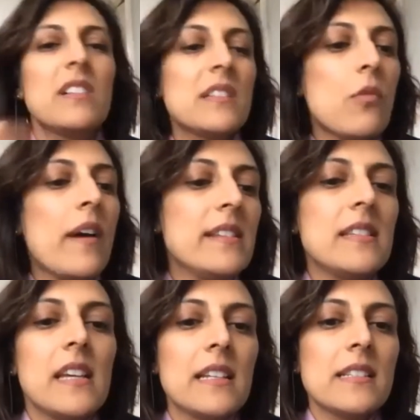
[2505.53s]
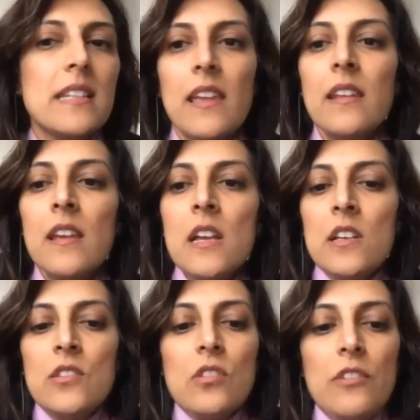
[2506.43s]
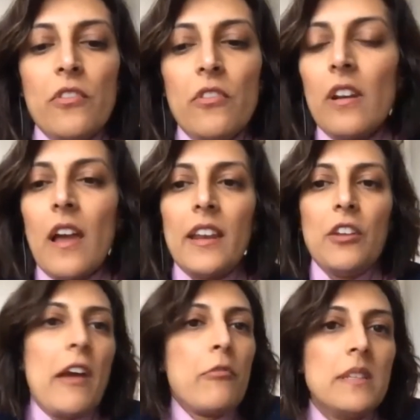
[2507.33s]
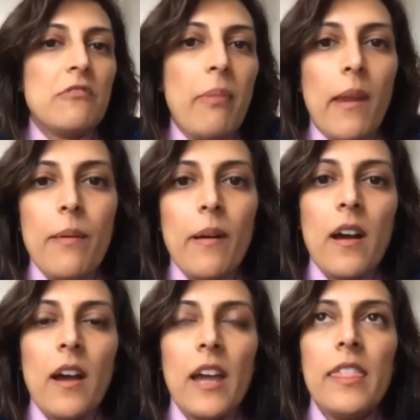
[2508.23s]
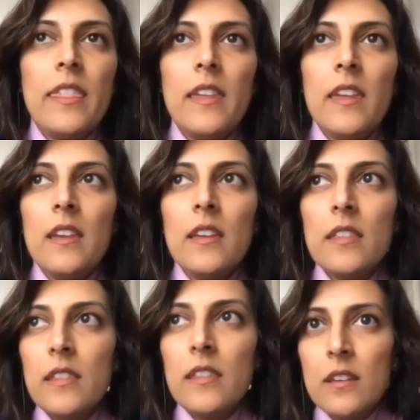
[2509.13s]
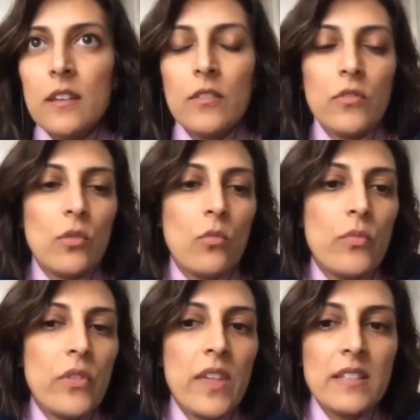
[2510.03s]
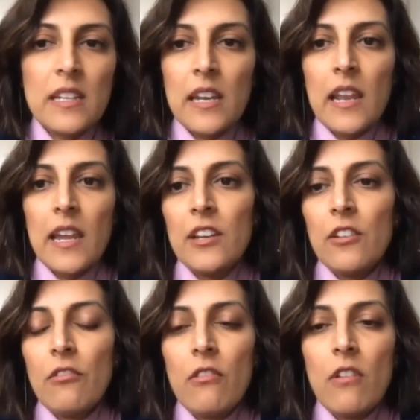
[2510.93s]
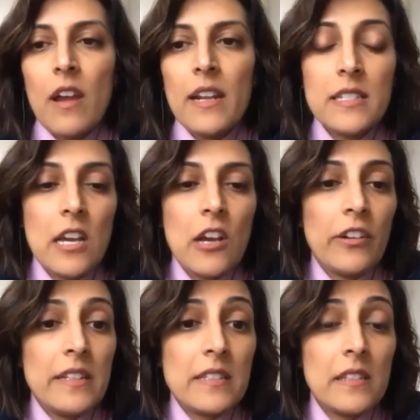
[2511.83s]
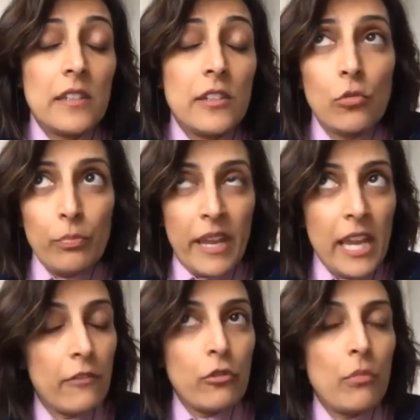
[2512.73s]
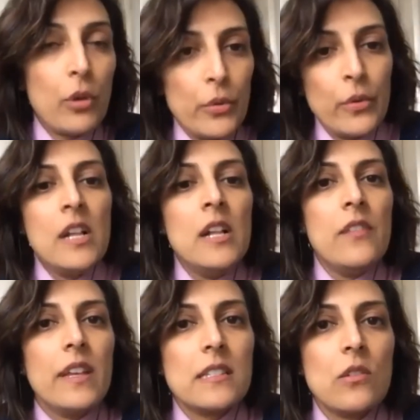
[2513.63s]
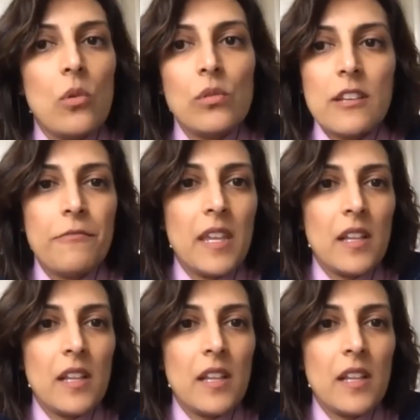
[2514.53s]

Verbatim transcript: So if you're online and you have a piece of paper, I think the, the, the things that I'd like you to write down is a little behavioral model that's called feel, think,